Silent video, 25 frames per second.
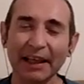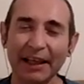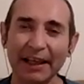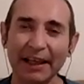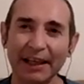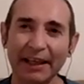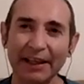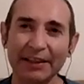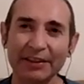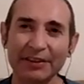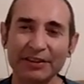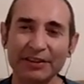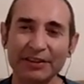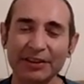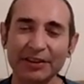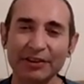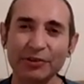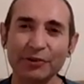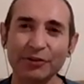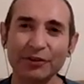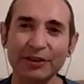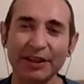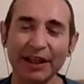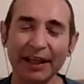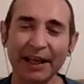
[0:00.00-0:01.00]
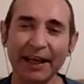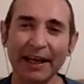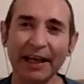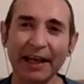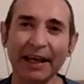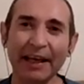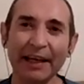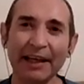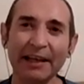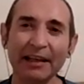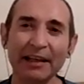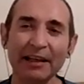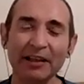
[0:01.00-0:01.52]
And
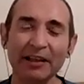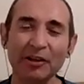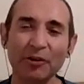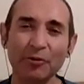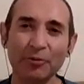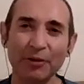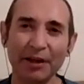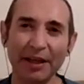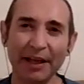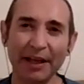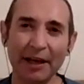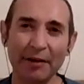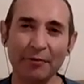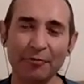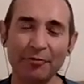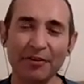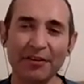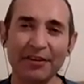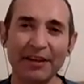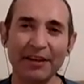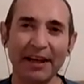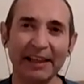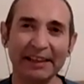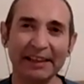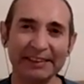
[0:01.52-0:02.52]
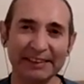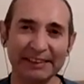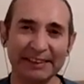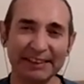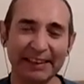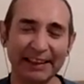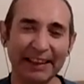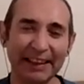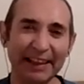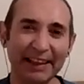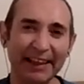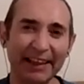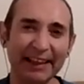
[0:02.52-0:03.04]
today we have with us
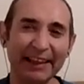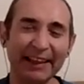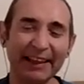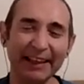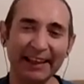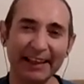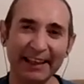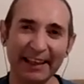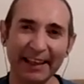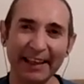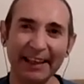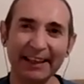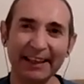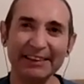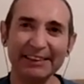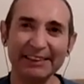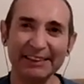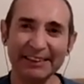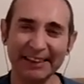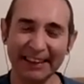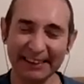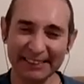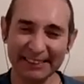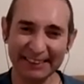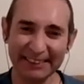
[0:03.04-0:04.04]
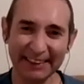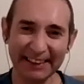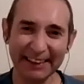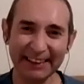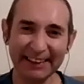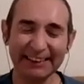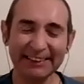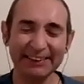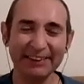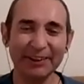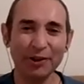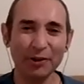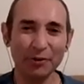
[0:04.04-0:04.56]
again Jesse.
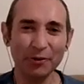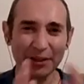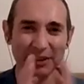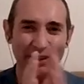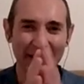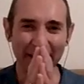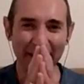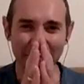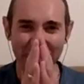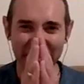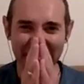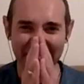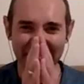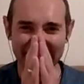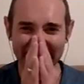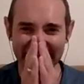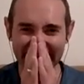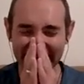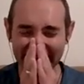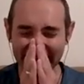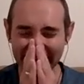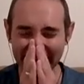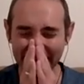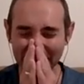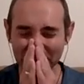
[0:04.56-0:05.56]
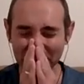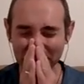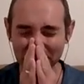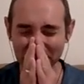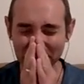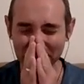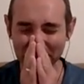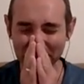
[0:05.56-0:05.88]
So welcome, Jesse.